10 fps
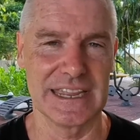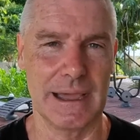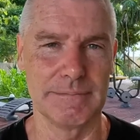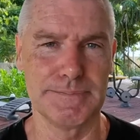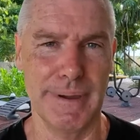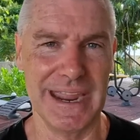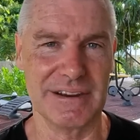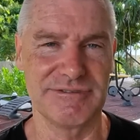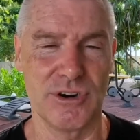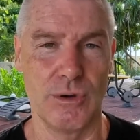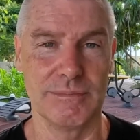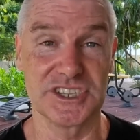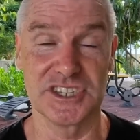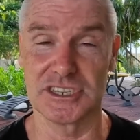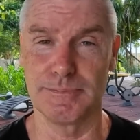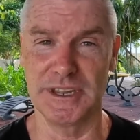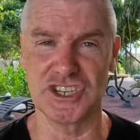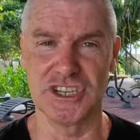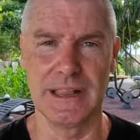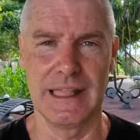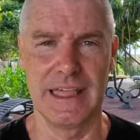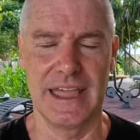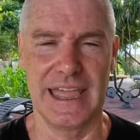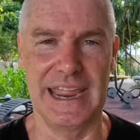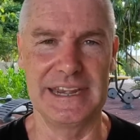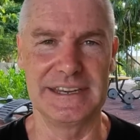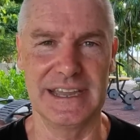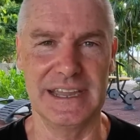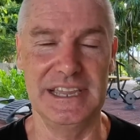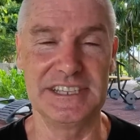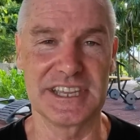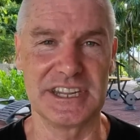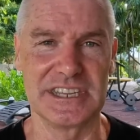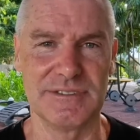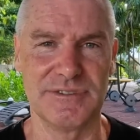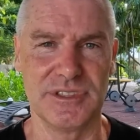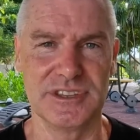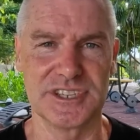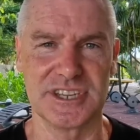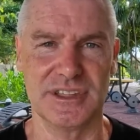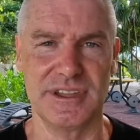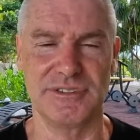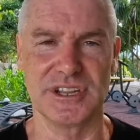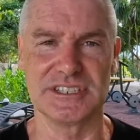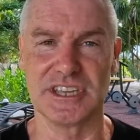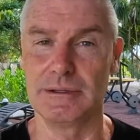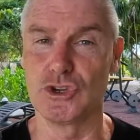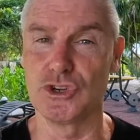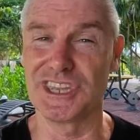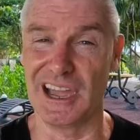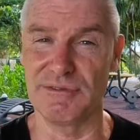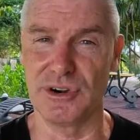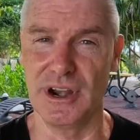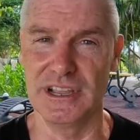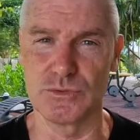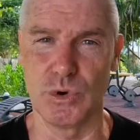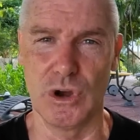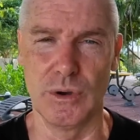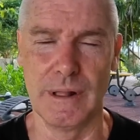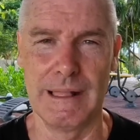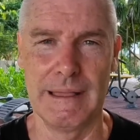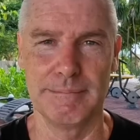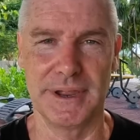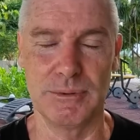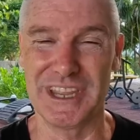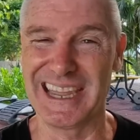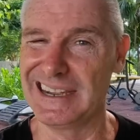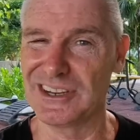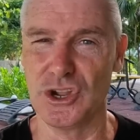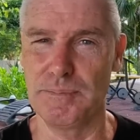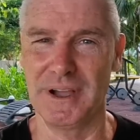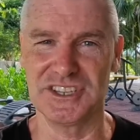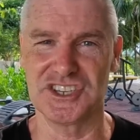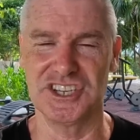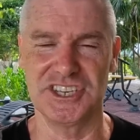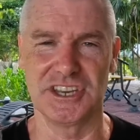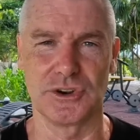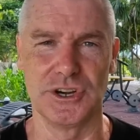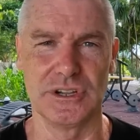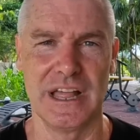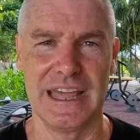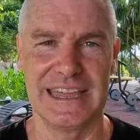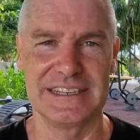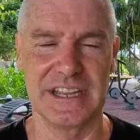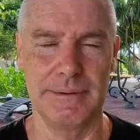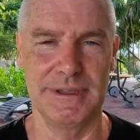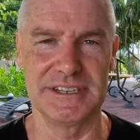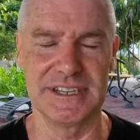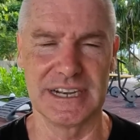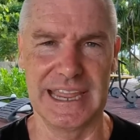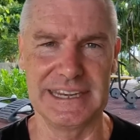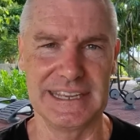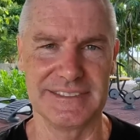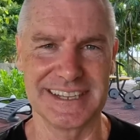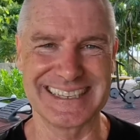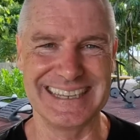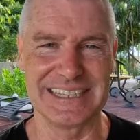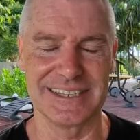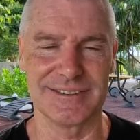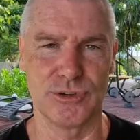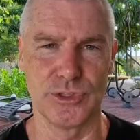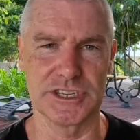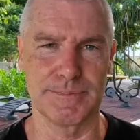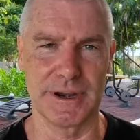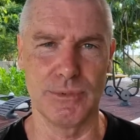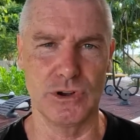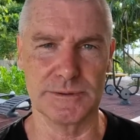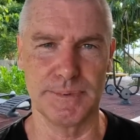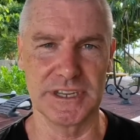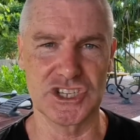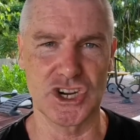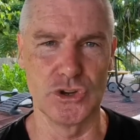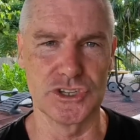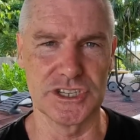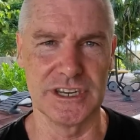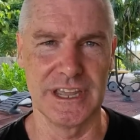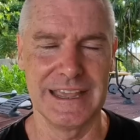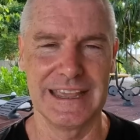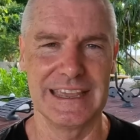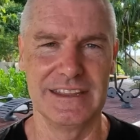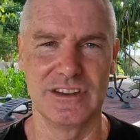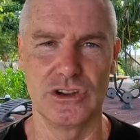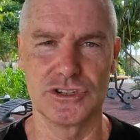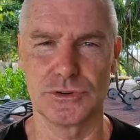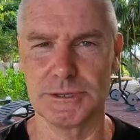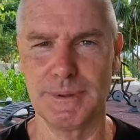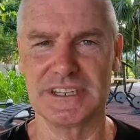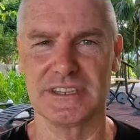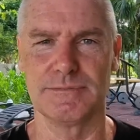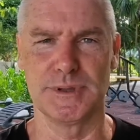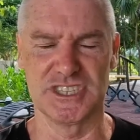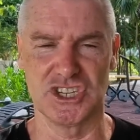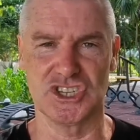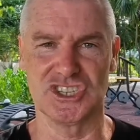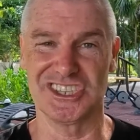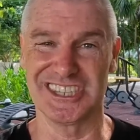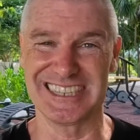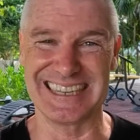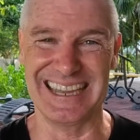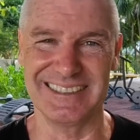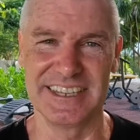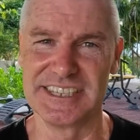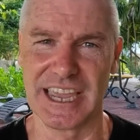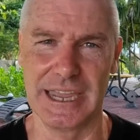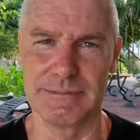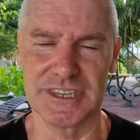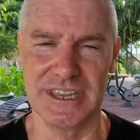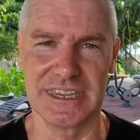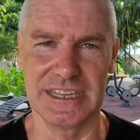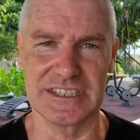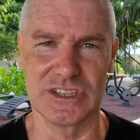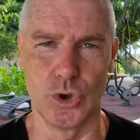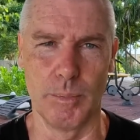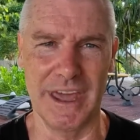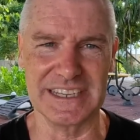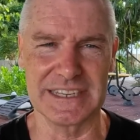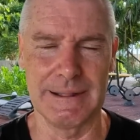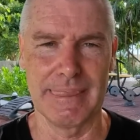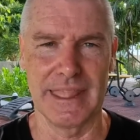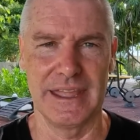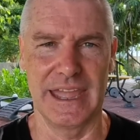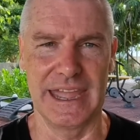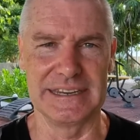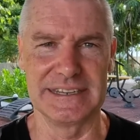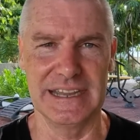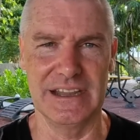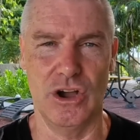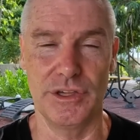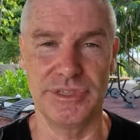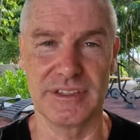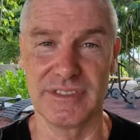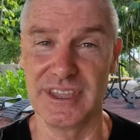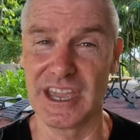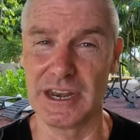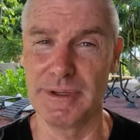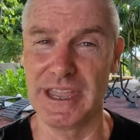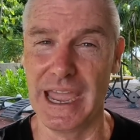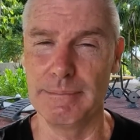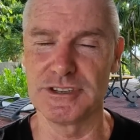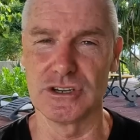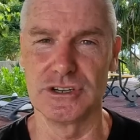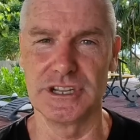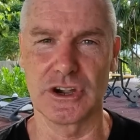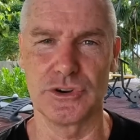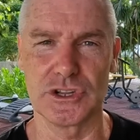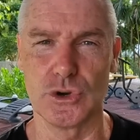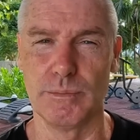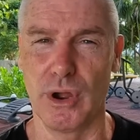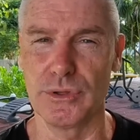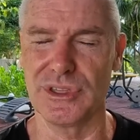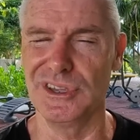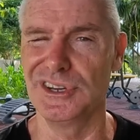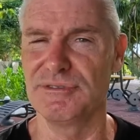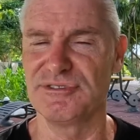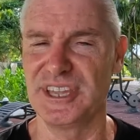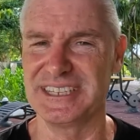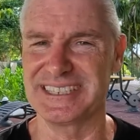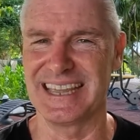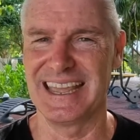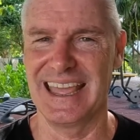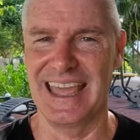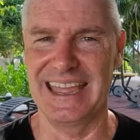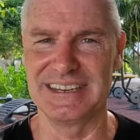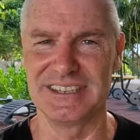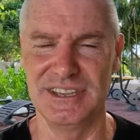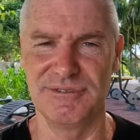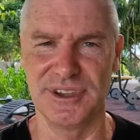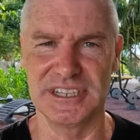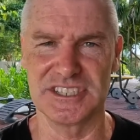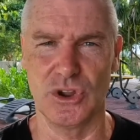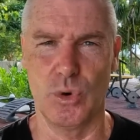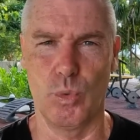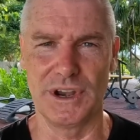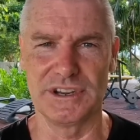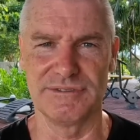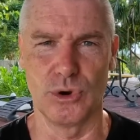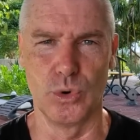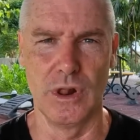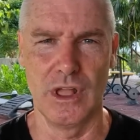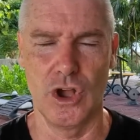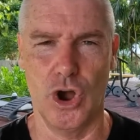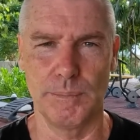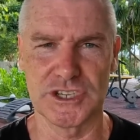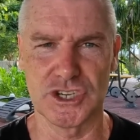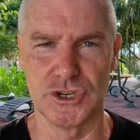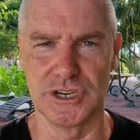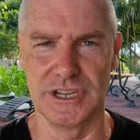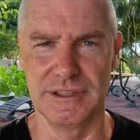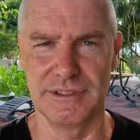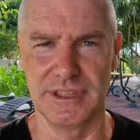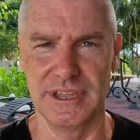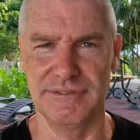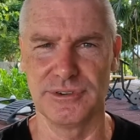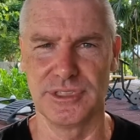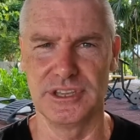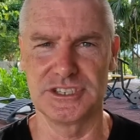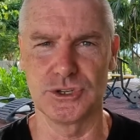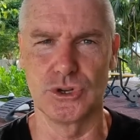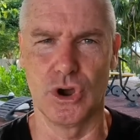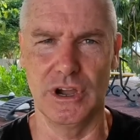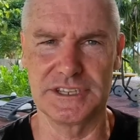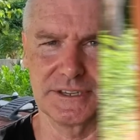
comes back from suspension, and he's going to give the South African team good cover as well. But we can't go past Jesse Creel, Damien Diolandi in the centres for the Springboks being chosen in those respective positions to start these games against the All Blacks. And I think they're going to be absolutely critical both in offence and defence. So a wonderful opportunity there for these two guys.